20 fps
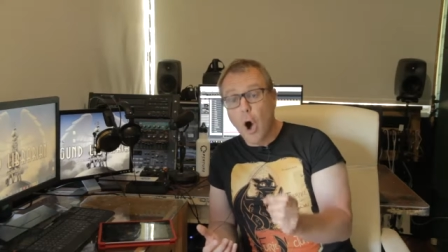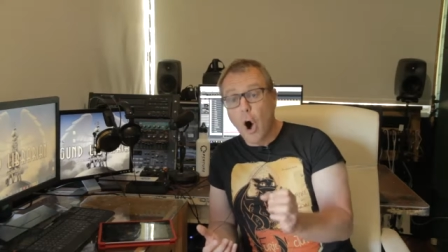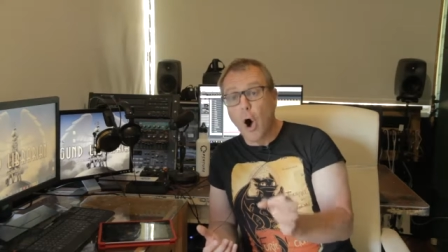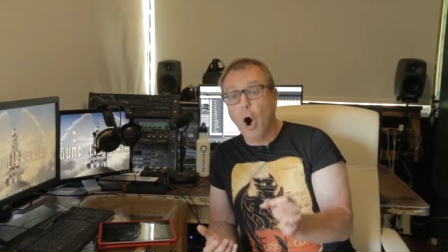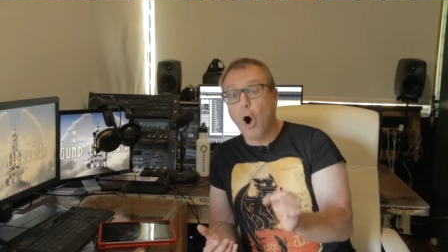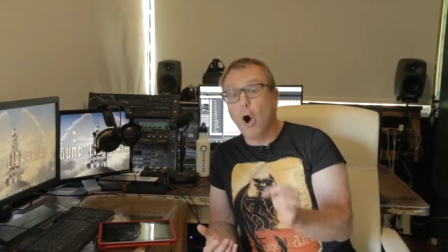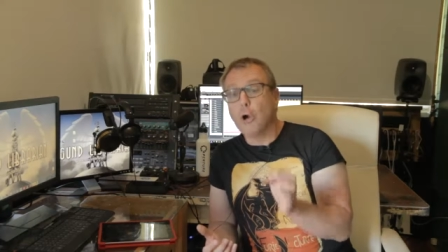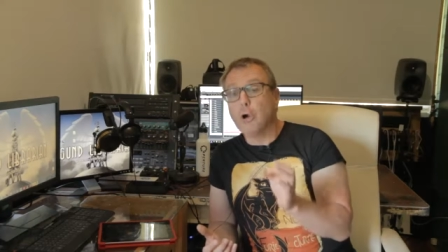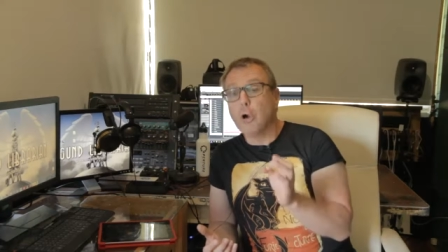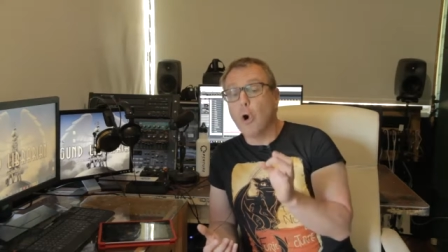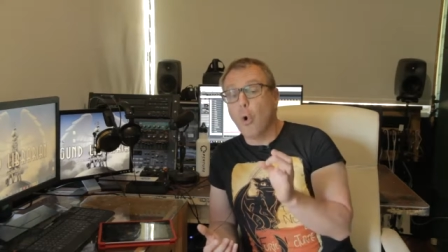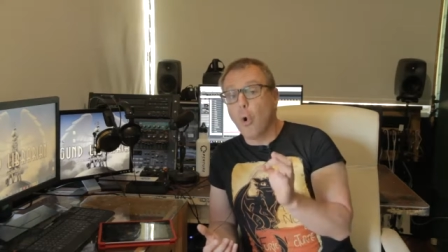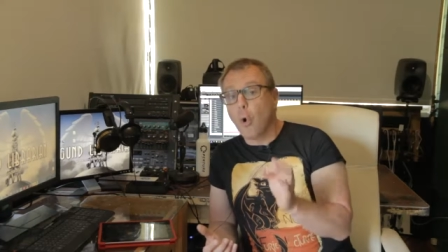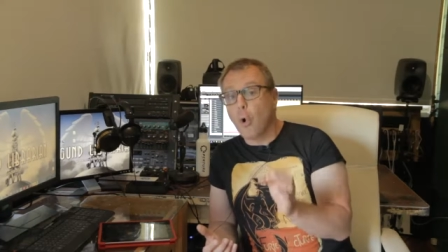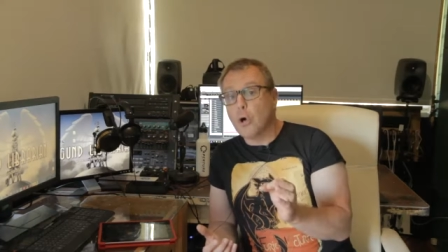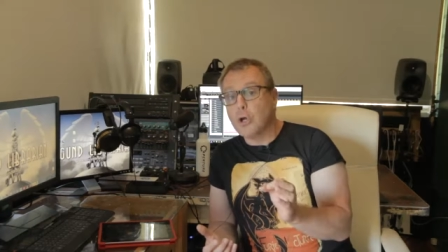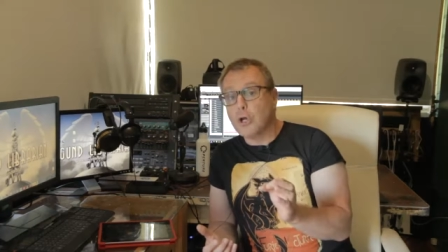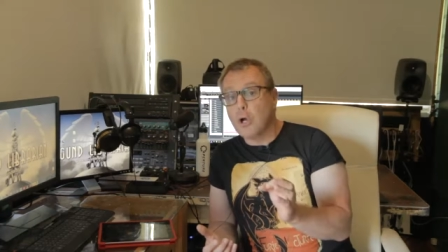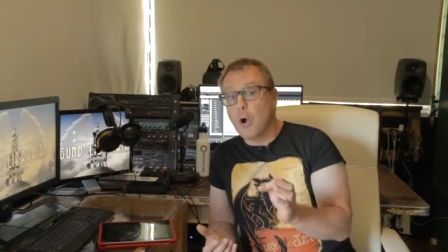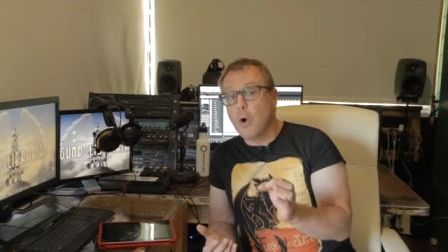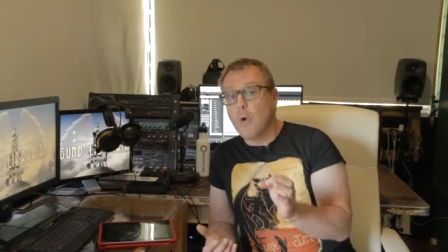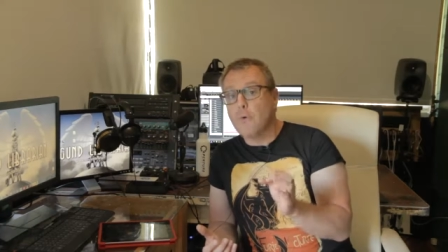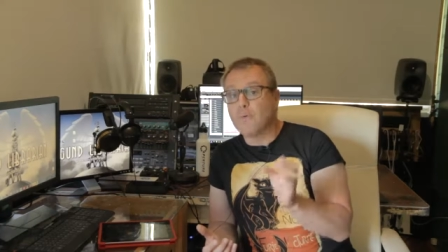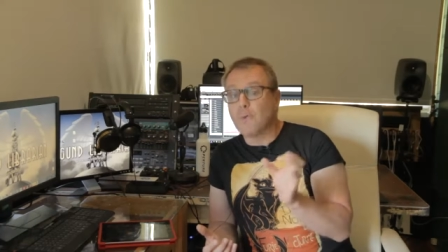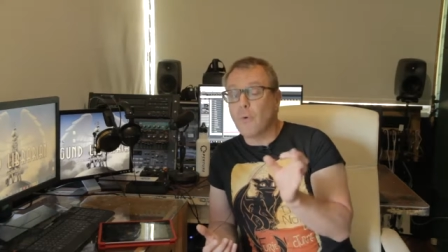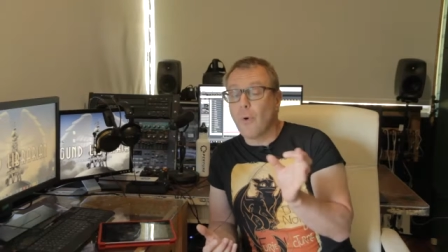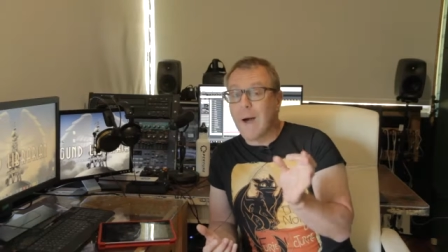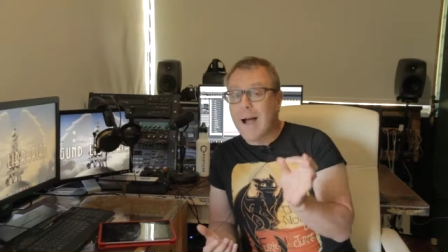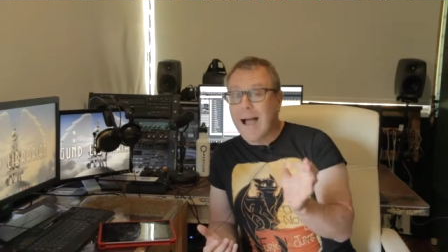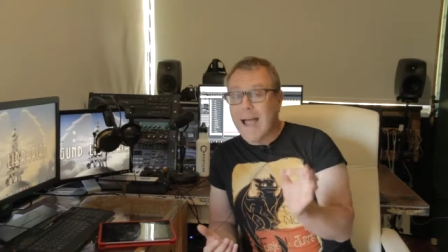on audio
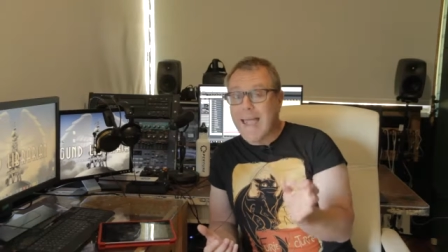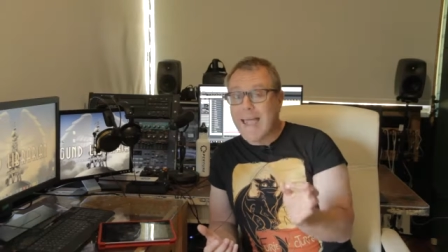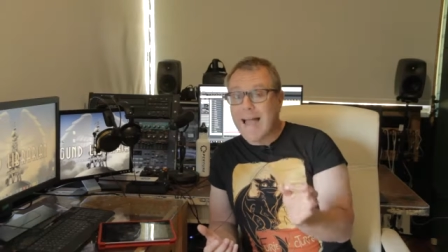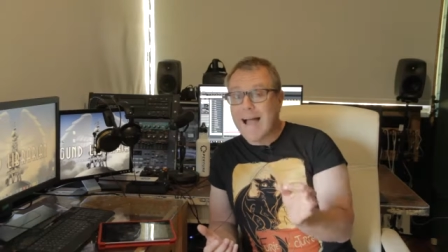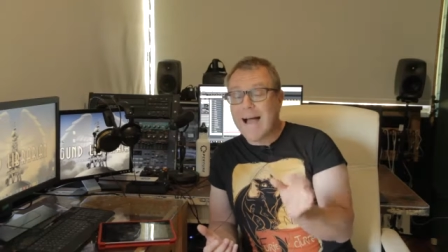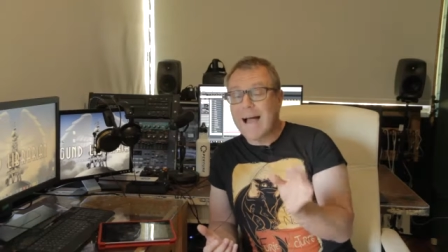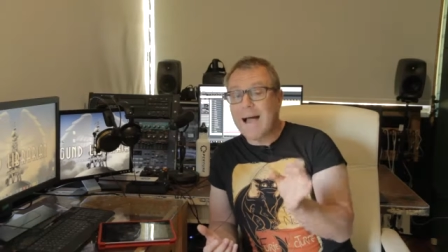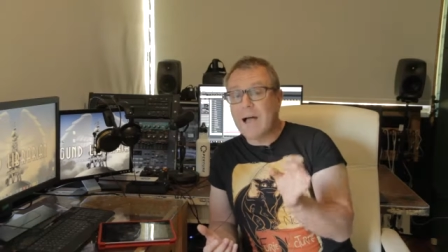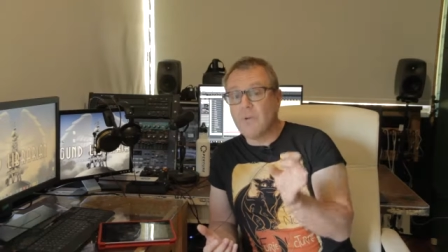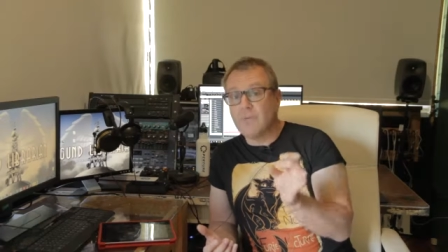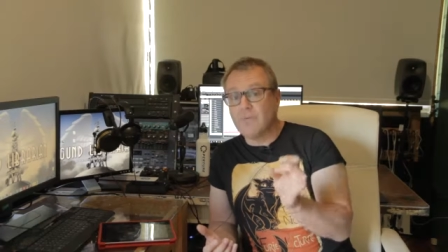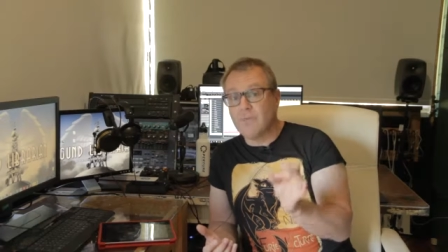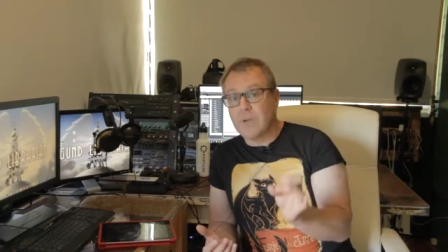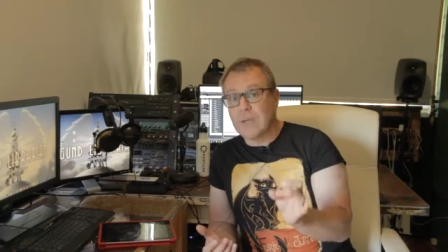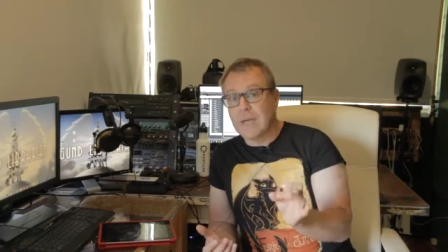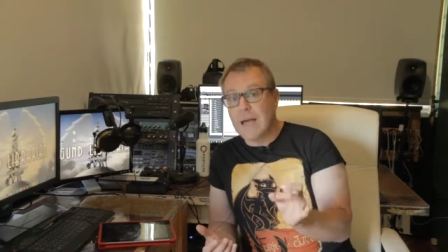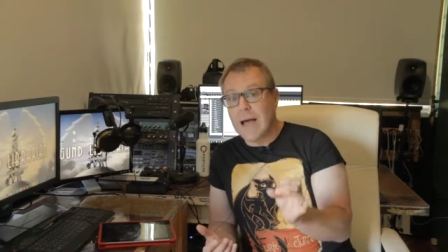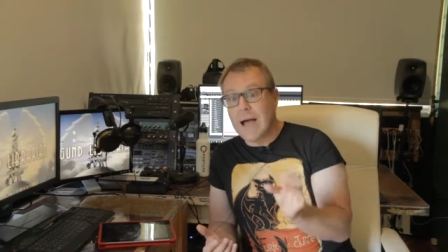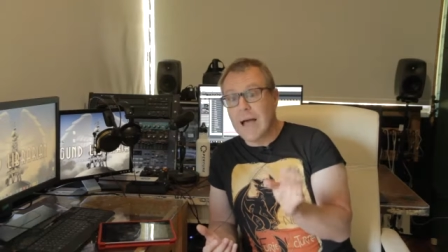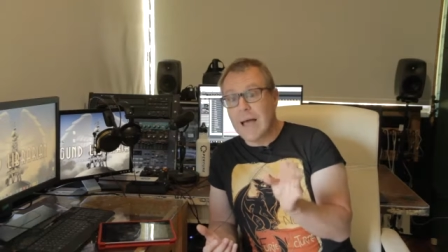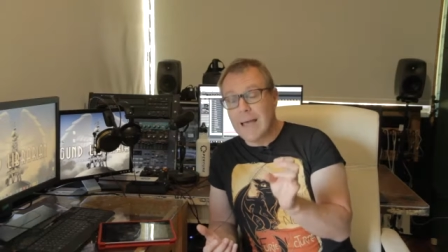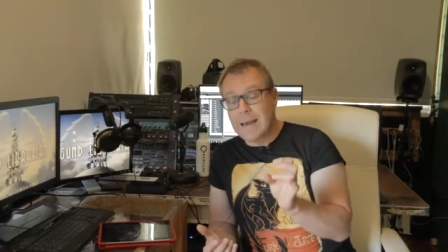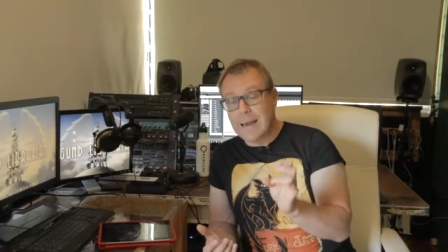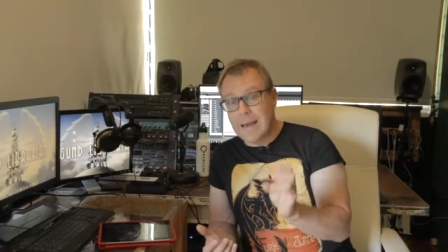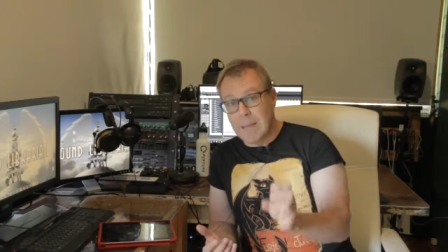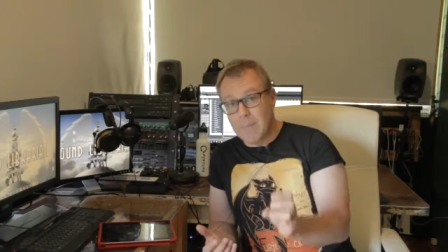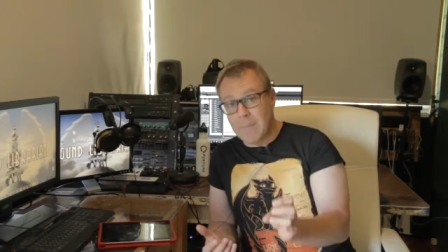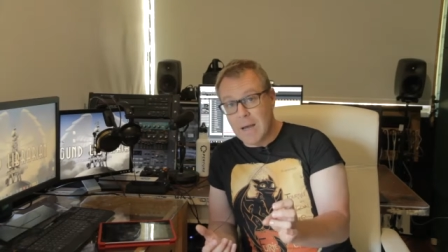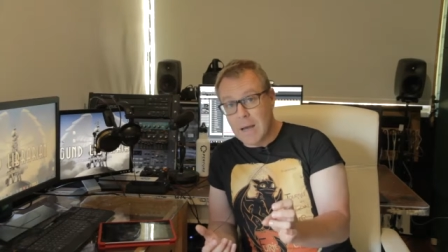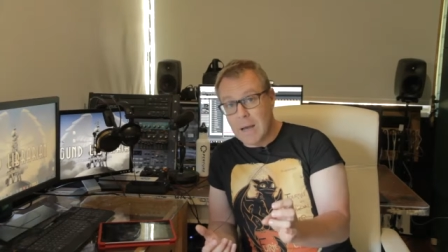for AR, VR, and
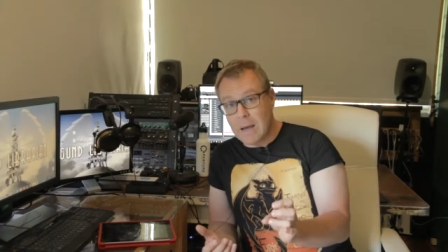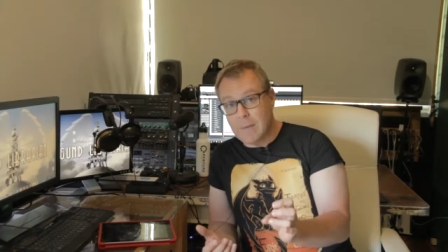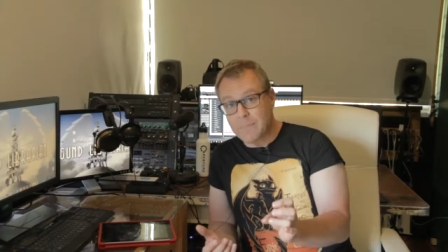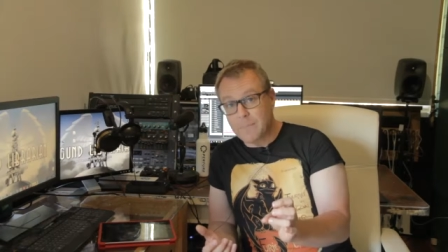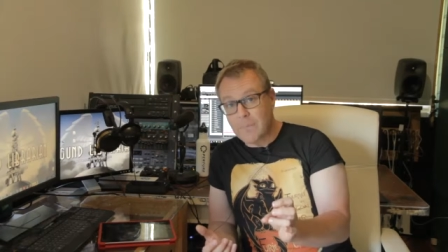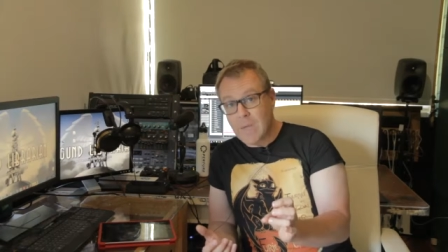MR.